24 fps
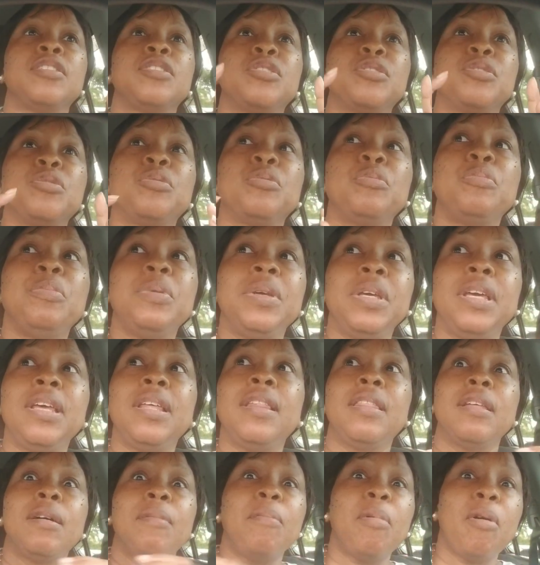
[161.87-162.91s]
to be
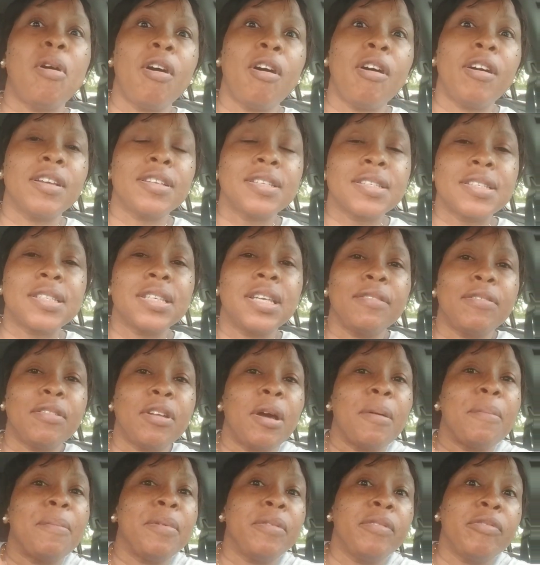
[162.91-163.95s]
the boss, even
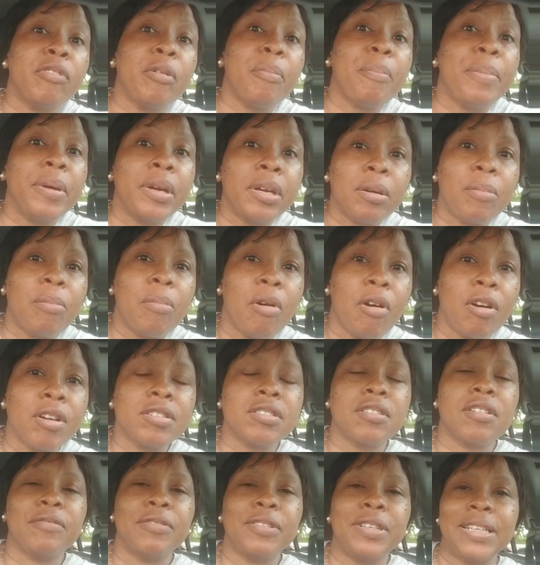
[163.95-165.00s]
a bigger
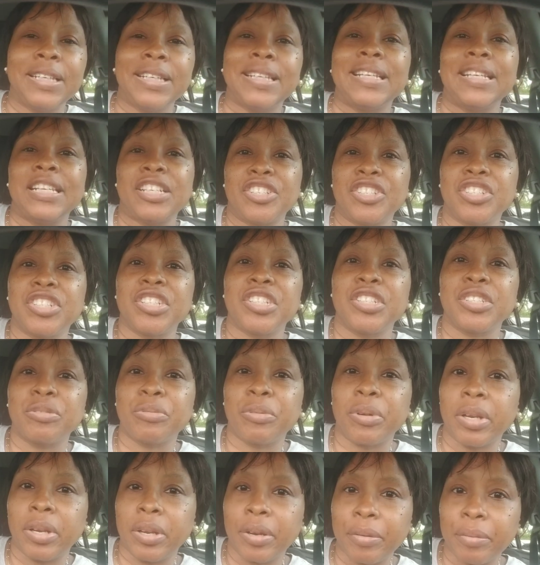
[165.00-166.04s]
boss of a lady that she is
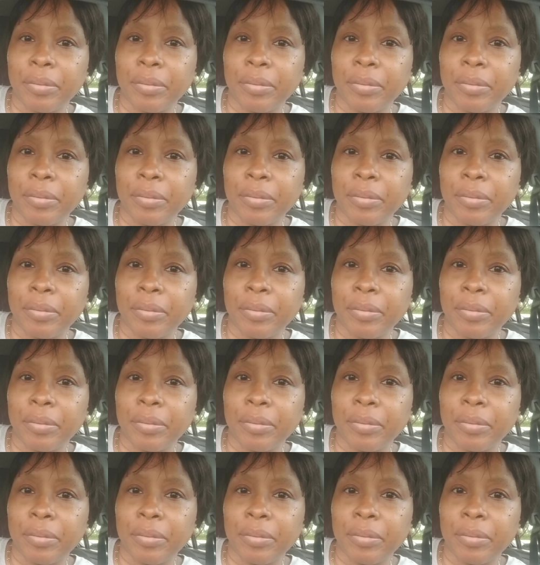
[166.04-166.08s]
right now.